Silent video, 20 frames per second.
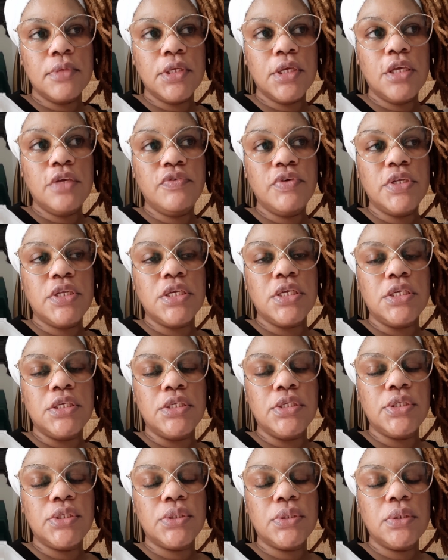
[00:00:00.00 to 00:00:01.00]
if it
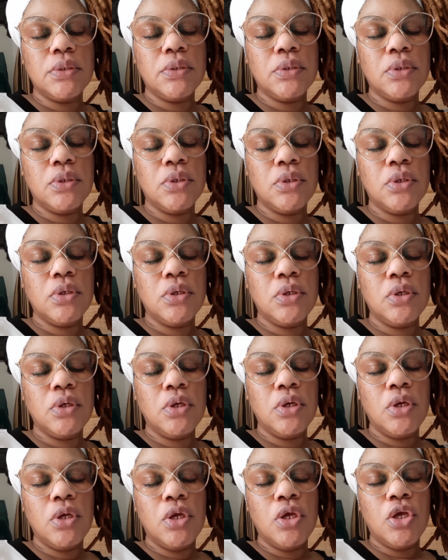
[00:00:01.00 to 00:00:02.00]
is
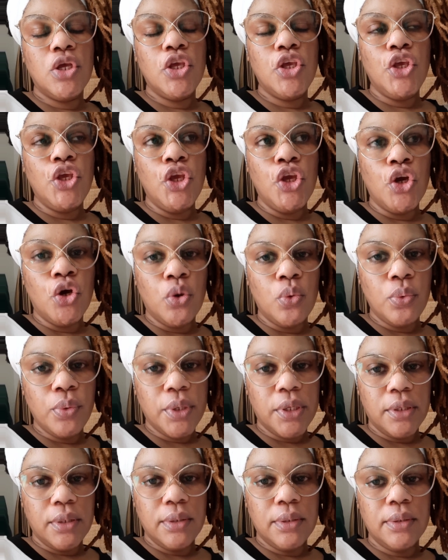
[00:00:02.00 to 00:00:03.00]
your
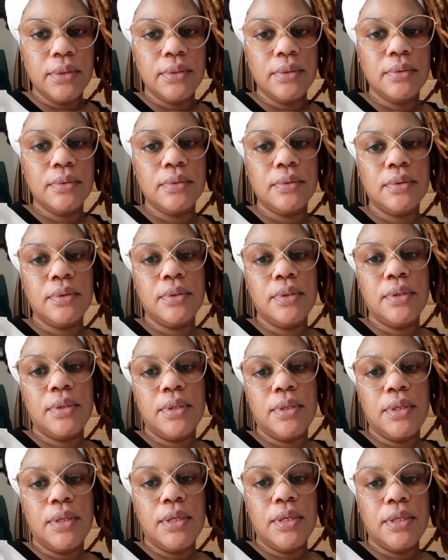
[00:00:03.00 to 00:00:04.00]
will
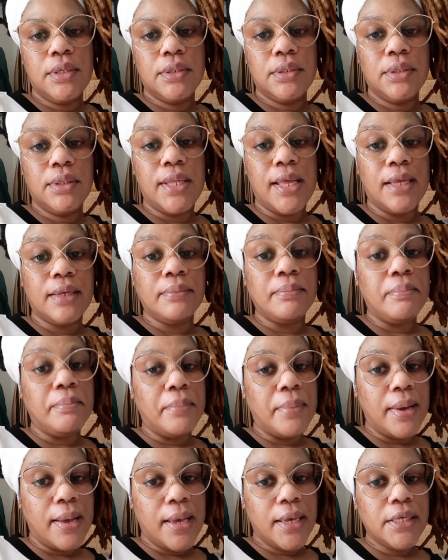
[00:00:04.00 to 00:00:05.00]
that
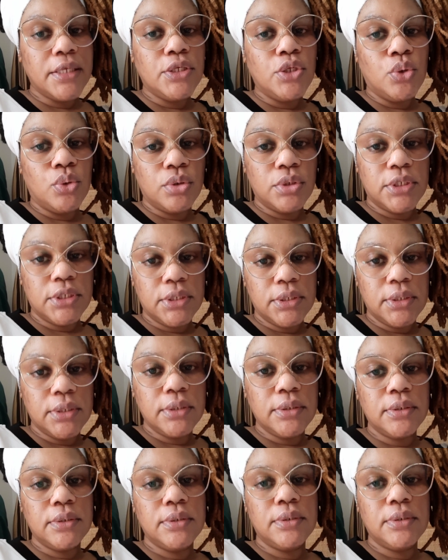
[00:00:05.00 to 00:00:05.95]
my daughter,